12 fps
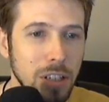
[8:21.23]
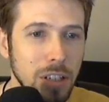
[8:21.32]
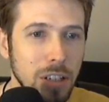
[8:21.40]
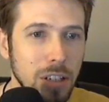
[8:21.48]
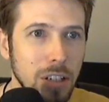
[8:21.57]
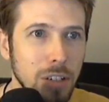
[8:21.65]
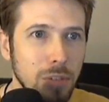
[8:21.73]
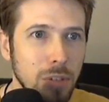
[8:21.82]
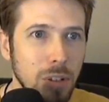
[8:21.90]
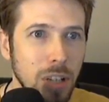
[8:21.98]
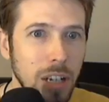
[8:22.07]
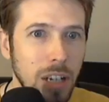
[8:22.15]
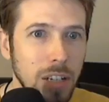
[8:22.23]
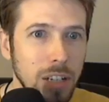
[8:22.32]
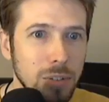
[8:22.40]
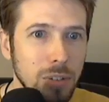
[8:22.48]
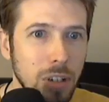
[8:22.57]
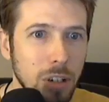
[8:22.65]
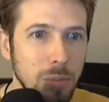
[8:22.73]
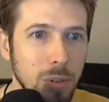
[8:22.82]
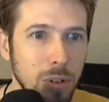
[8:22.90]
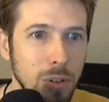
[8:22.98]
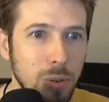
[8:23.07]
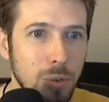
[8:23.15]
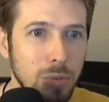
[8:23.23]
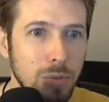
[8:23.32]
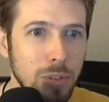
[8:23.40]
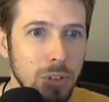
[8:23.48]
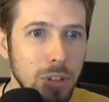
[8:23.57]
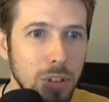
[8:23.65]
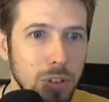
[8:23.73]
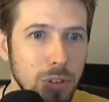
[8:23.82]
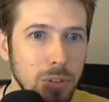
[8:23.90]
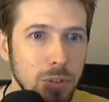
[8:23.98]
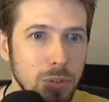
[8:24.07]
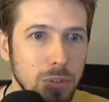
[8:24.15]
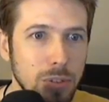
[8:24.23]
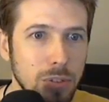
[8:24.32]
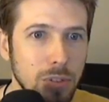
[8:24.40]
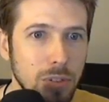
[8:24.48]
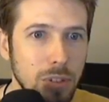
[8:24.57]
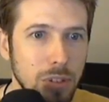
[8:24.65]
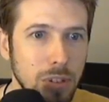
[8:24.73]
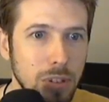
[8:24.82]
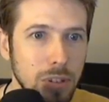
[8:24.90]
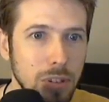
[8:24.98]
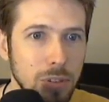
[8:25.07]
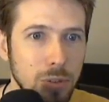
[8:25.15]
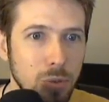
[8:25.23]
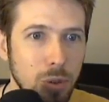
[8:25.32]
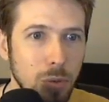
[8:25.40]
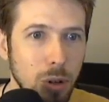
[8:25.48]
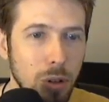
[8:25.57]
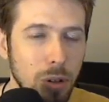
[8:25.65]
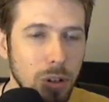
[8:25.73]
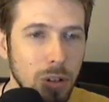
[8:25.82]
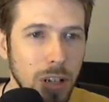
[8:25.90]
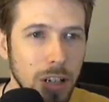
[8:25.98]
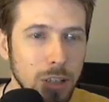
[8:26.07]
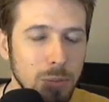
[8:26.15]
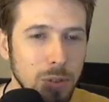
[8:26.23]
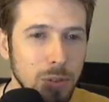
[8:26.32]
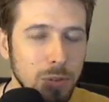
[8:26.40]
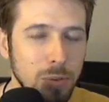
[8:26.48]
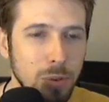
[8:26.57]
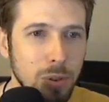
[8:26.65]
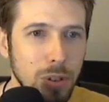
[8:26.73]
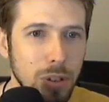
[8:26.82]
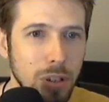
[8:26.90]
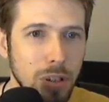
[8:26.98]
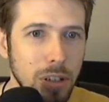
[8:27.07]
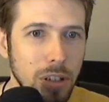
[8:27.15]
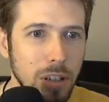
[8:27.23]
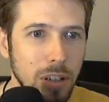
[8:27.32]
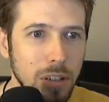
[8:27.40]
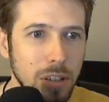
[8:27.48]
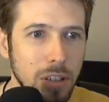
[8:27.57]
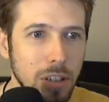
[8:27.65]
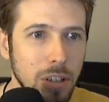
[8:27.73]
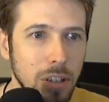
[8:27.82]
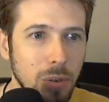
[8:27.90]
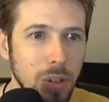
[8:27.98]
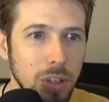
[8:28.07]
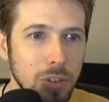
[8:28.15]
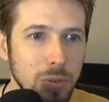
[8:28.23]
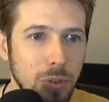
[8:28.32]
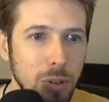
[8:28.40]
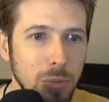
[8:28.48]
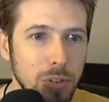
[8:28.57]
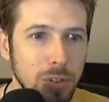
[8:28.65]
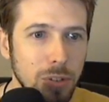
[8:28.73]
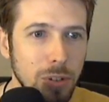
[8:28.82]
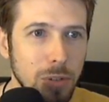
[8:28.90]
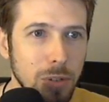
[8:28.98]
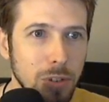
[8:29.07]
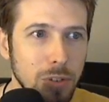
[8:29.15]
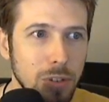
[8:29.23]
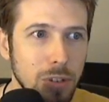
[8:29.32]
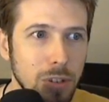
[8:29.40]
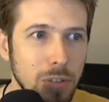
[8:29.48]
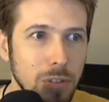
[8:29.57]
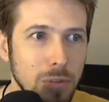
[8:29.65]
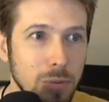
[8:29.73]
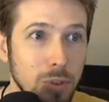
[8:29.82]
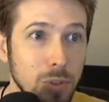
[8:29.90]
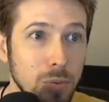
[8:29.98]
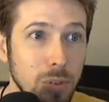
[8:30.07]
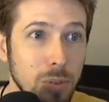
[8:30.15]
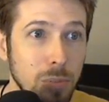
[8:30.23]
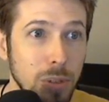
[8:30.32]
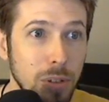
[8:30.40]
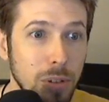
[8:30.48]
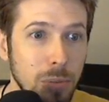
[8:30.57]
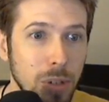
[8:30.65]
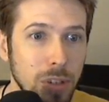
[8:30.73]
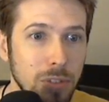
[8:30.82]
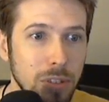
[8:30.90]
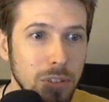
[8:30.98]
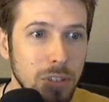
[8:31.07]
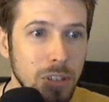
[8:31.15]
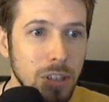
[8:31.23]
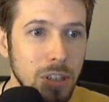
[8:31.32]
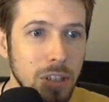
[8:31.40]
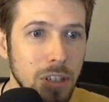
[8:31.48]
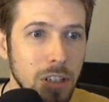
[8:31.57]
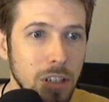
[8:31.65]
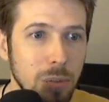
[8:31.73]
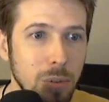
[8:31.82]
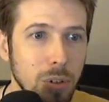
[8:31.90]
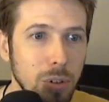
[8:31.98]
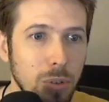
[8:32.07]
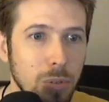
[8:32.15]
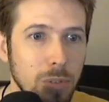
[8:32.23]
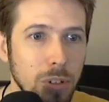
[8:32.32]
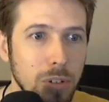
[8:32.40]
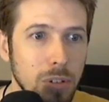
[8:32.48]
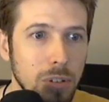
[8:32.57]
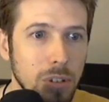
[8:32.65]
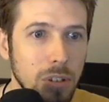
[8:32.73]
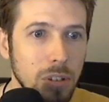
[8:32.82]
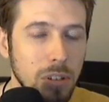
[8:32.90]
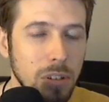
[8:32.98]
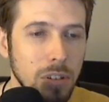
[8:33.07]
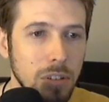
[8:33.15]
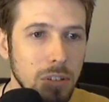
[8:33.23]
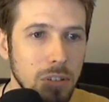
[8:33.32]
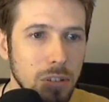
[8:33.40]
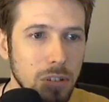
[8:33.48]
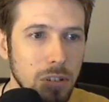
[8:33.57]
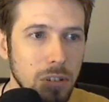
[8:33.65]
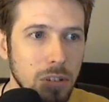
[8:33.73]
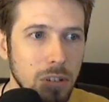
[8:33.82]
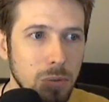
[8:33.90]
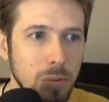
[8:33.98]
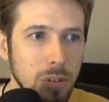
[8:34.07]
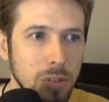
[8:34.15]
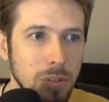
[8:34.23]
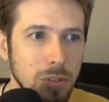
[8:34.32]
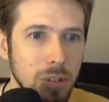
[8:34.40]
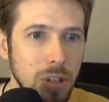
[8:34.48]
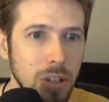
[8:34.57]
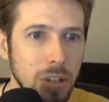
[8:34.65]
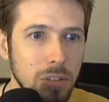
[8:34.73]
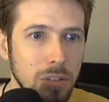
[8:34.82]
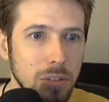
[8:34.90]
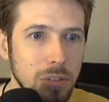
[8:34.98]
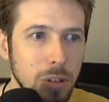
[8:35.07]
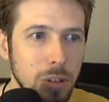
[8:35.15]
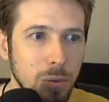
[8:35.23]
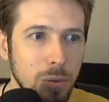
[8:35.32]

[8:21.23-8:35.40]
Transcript: For class, I'm going to go over and use the Stormcaller class because it will create a light storm at the start of every turn, which will be amazing. And then we're going to go over here and we're going to select double